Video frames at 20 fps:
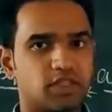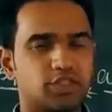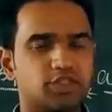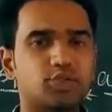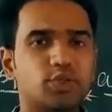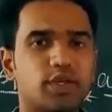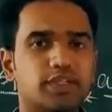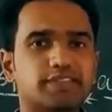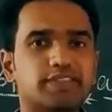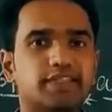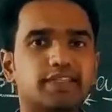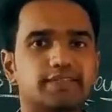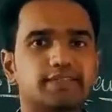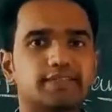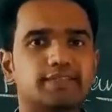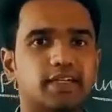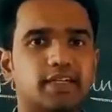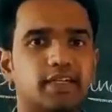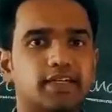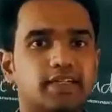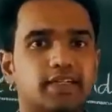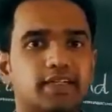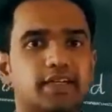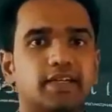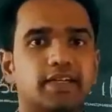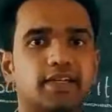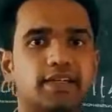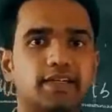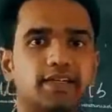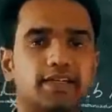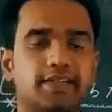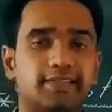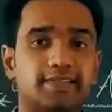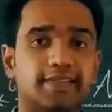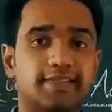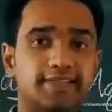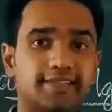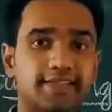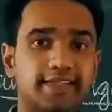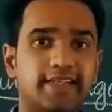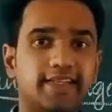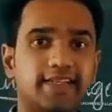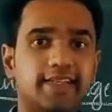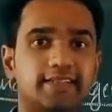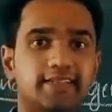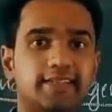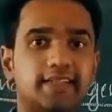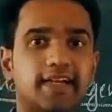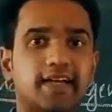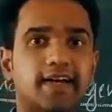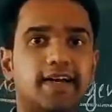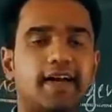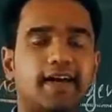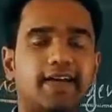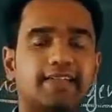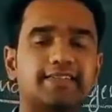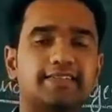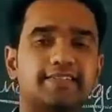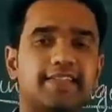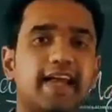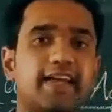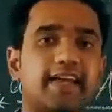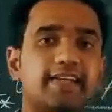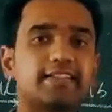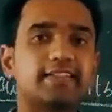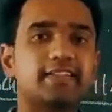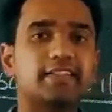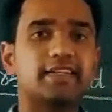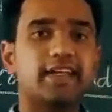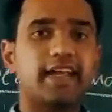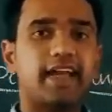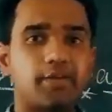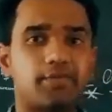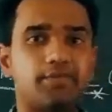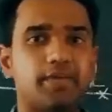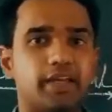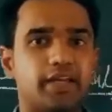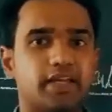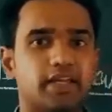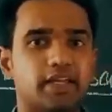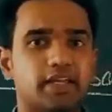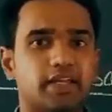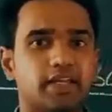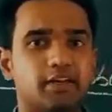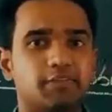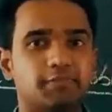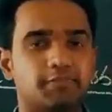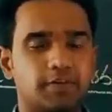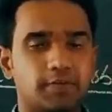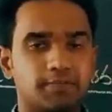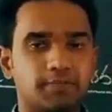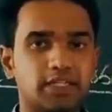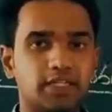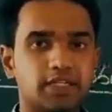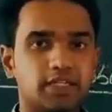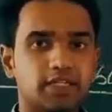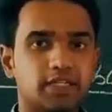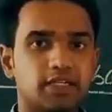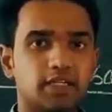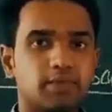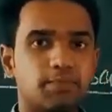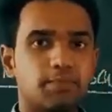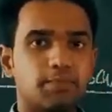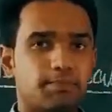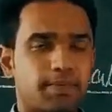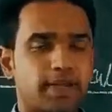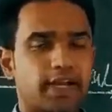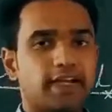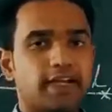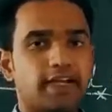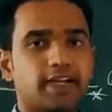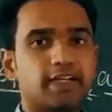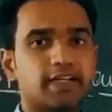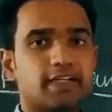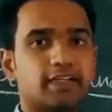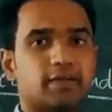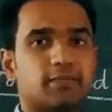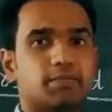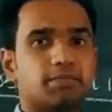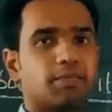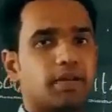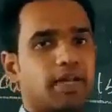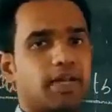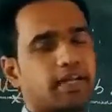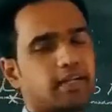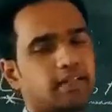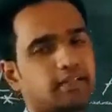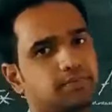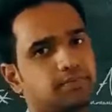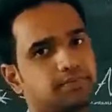So as a result, the seeds are scattered away from the parent plant.